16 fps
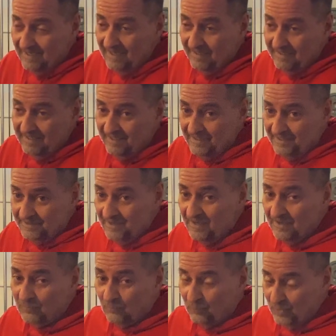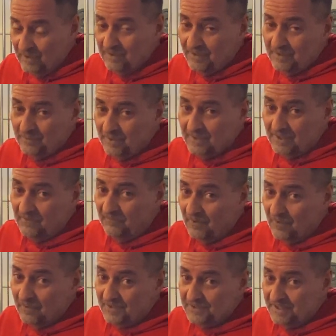Again, really
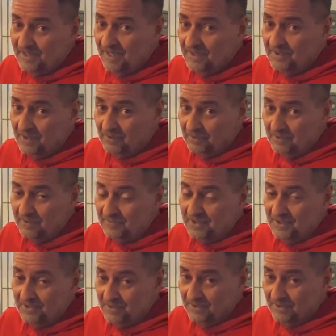focusing on the glutes,